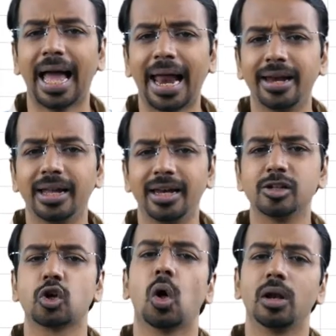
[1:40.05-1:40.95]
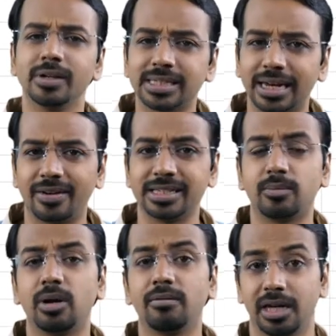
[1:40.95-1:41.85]
and it is always
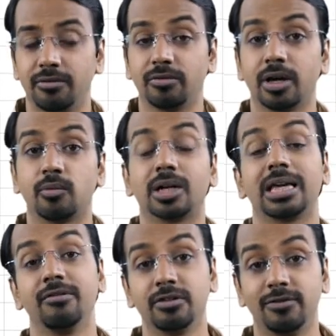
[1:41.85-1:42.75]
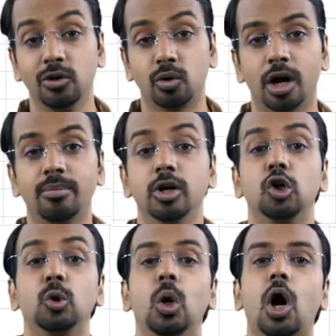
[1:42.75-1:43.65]
advisable whenever we are working with
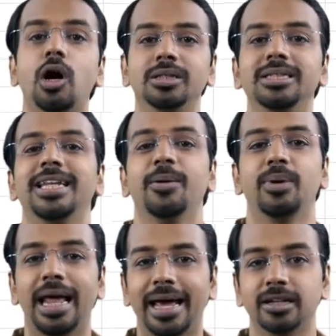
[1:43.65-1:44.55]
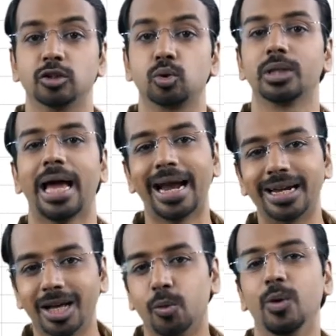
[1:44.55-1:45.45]
VLOOKUP to log this table array so that